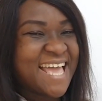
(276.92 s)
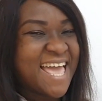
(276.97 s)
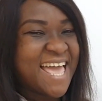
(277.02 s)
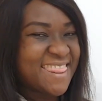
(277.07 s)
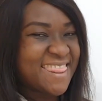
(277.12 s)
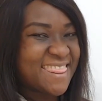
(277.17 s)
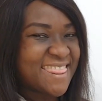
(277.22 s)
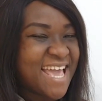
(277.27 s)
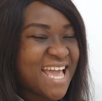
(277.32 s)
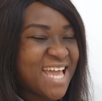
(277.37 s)

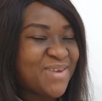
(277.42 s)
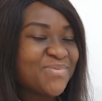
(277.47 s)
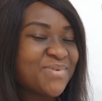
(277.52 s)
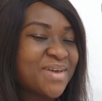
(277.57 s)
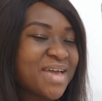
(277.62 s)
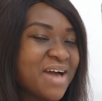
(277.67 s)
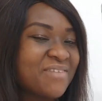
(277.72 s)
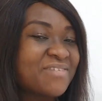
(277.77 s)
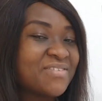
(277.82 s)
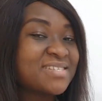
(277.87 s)
And then
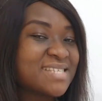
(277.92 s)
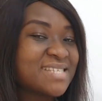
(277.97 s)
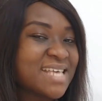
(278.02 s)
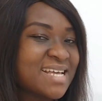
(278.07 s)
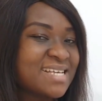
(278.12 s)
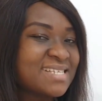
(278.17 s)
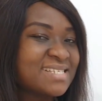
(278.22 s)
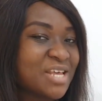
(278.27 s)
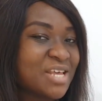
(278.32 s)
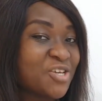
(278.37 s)
we have a
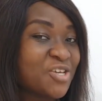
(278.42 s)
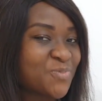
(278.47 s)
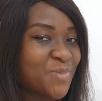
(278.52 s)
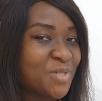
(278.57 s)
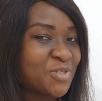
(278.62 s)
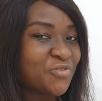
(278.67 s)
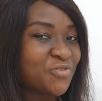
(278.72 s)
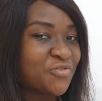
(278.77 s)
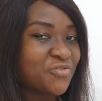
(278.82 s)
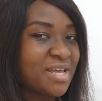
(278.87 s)
second set of
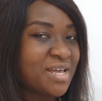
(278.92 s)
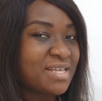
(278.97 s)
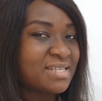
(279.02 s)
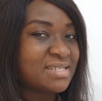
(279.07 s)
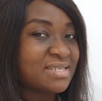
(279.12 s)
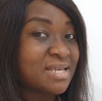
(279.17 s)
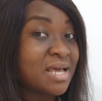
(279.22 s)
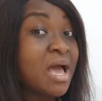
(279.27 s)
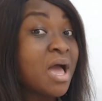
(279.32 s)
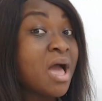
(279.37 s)
special friends.